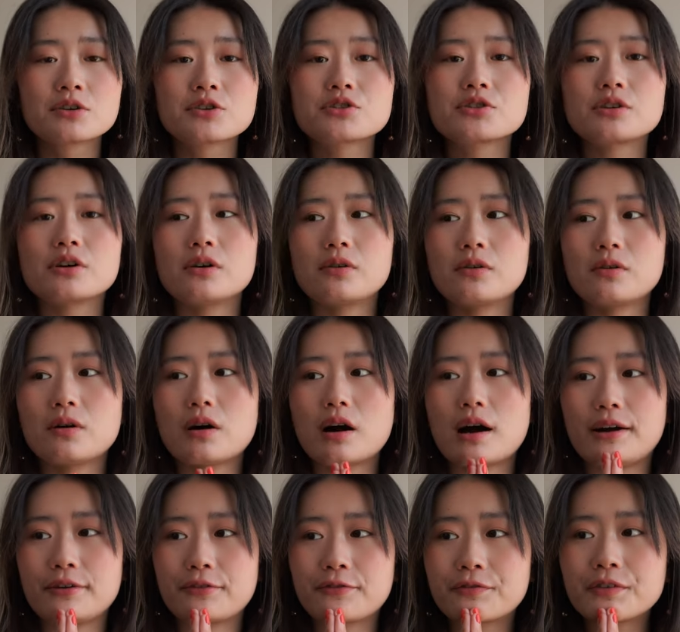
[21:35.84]
So
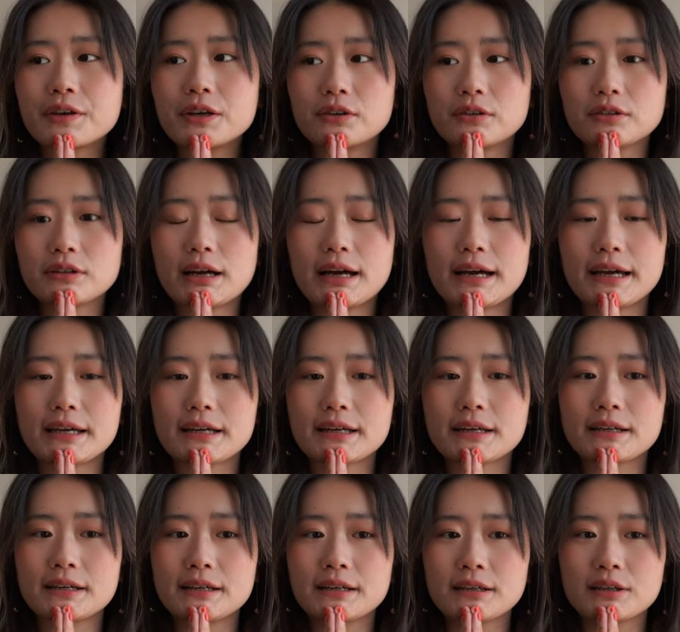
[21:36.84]
I feel
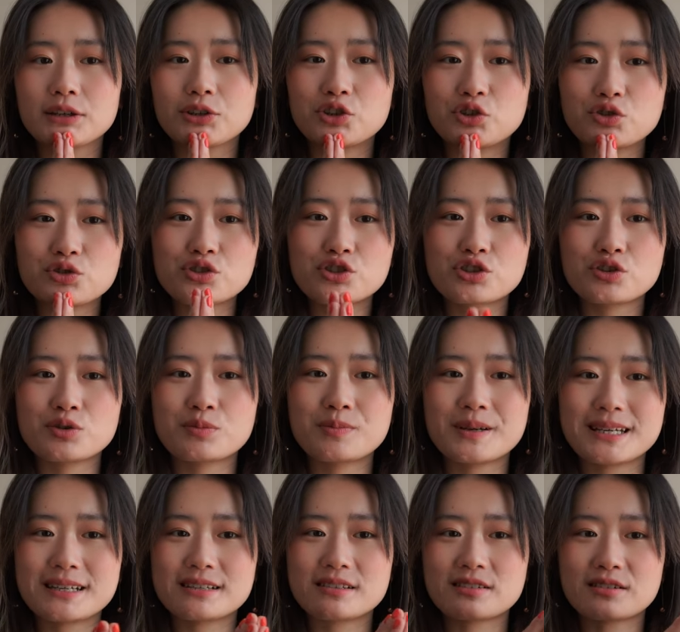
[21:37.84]
like YouTube
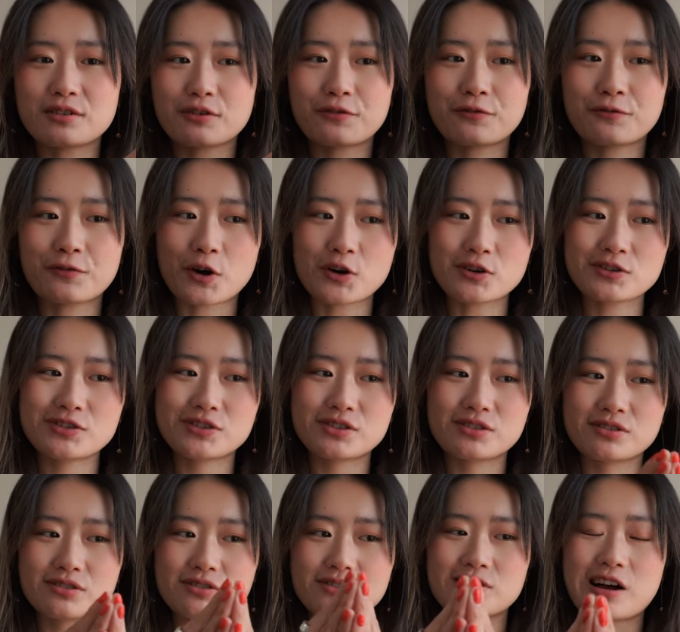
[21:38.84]
is the
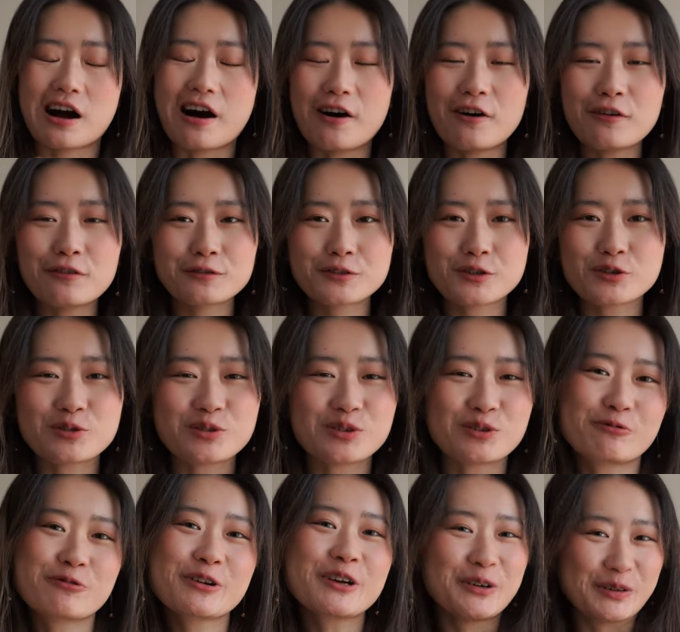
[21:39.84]
first solve to
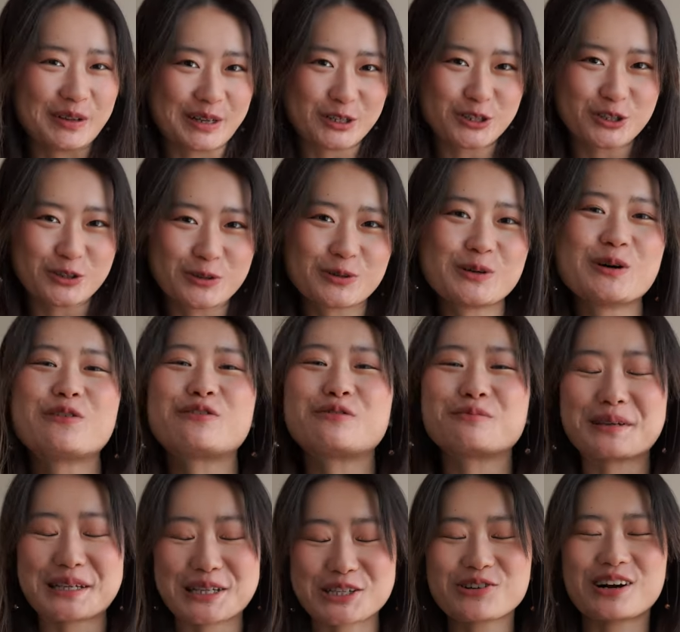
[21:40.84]
the real issue of
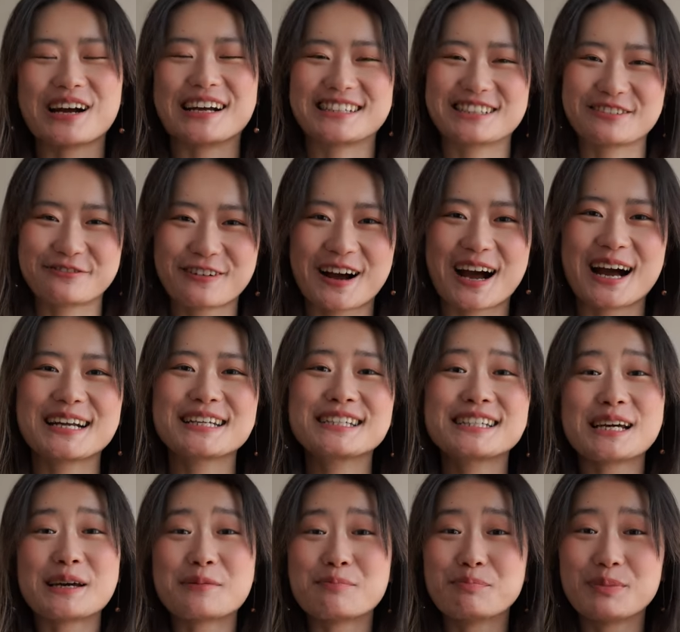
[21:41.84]
me trying to find
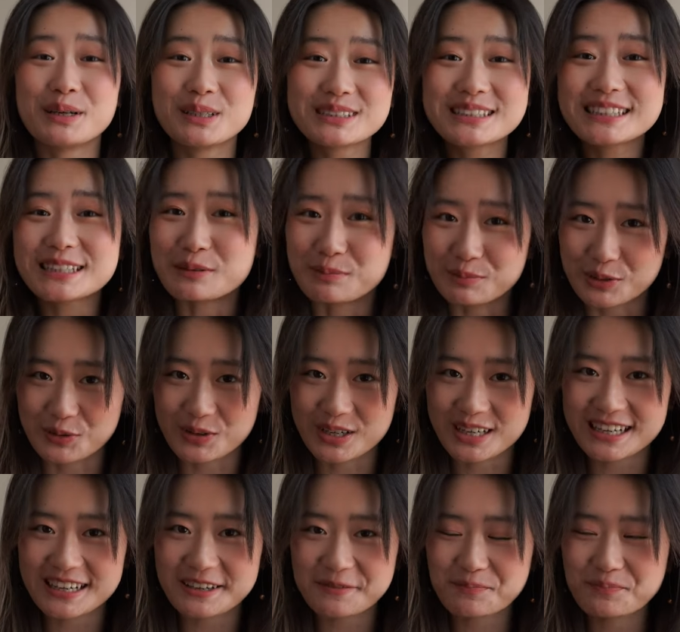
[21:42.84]
and build a
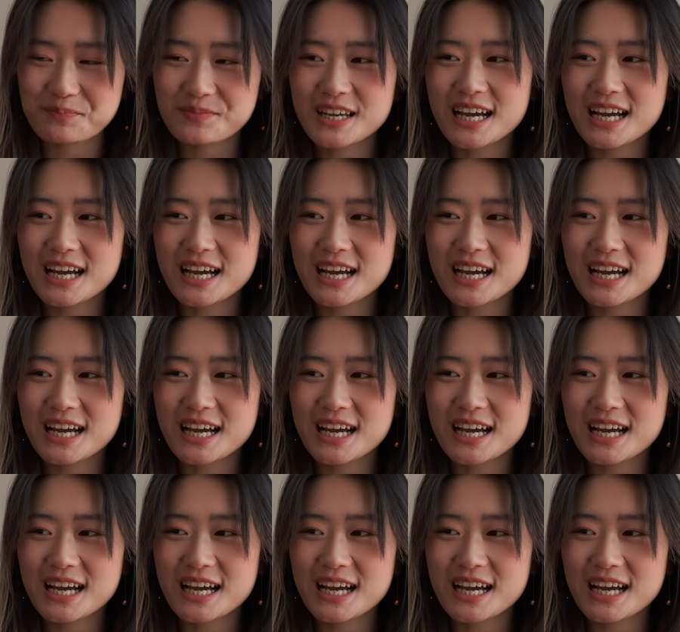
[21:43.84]
community.